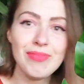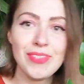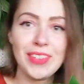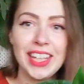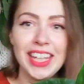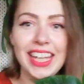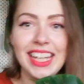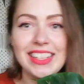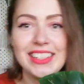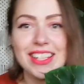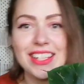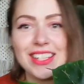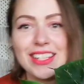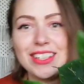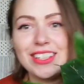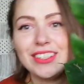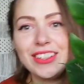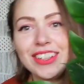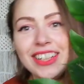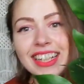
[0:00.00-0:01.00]
Okay,
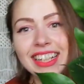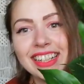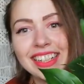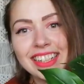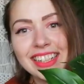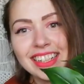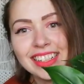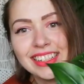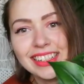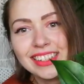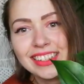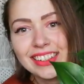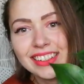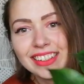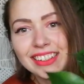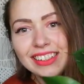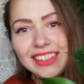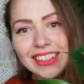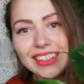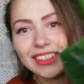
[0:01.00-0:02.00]
just look at it.
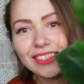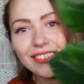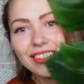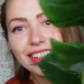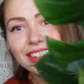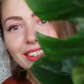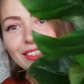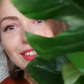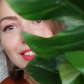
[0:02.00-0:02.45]
Will